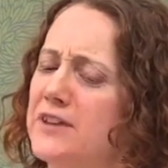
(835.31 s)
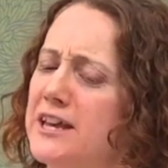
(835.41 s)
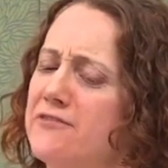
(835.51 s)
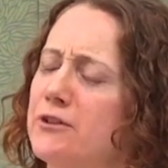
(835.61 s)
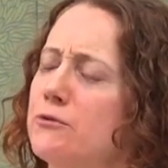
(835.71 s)

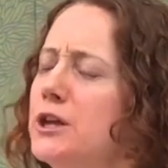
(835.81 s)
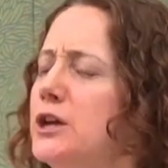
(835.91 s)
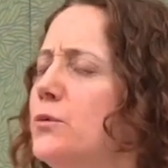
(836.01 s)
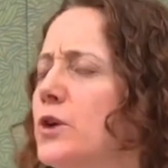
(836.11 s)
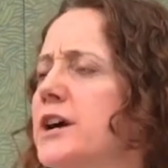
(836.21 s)
it really
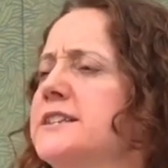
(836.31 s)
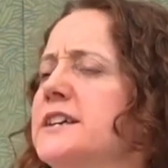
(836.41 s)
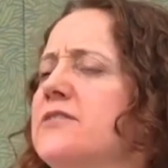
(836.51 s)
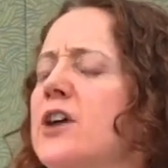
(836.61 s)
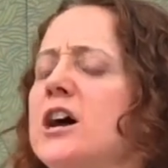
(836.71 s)
worked,
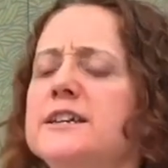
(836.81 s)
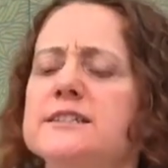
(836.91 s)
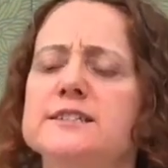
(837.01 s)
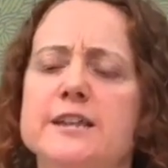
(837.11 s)
if all these